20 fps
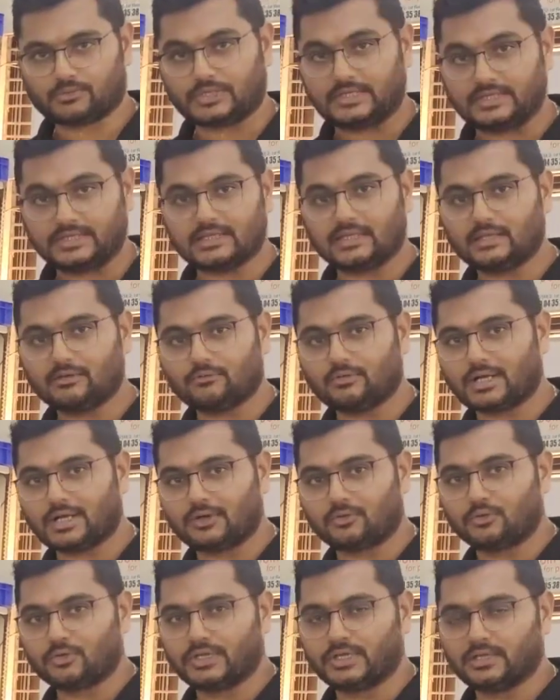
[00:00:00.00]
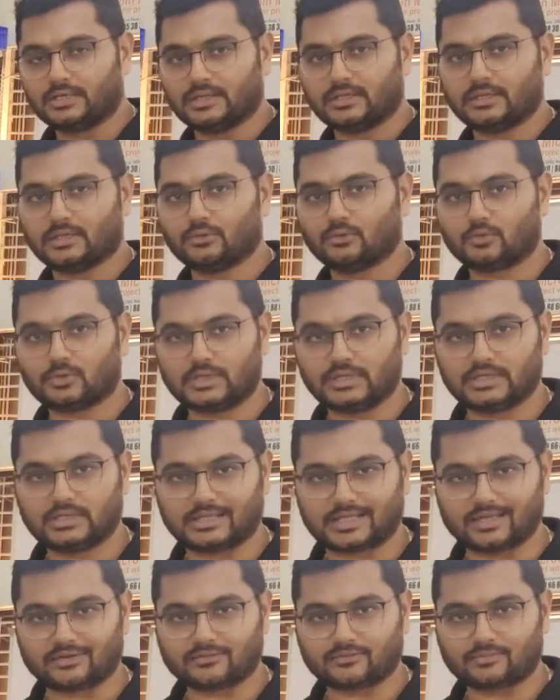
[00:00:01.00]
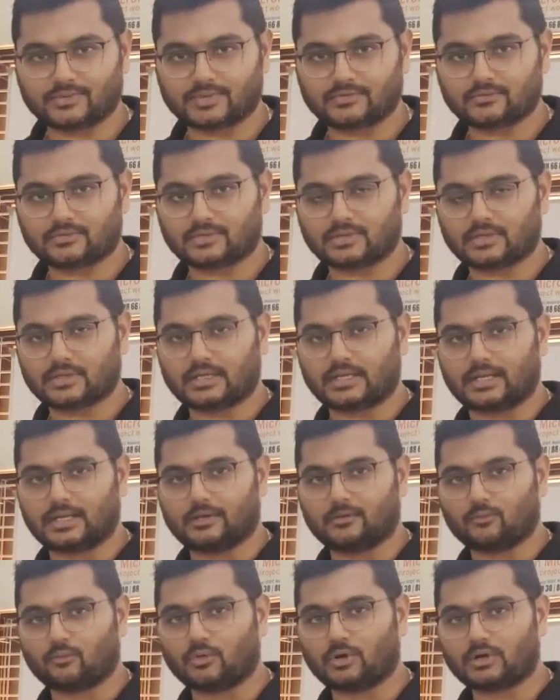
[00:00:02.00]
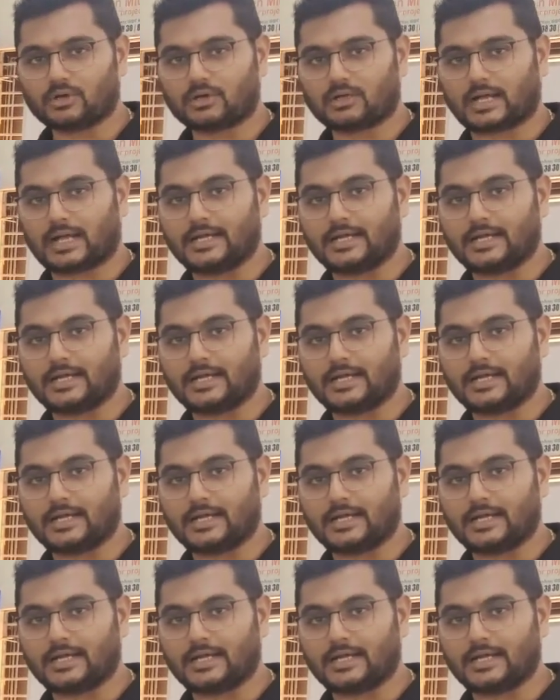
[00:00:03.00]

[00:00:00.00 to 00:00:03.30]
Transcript: thinking we are doing into the test fixture and what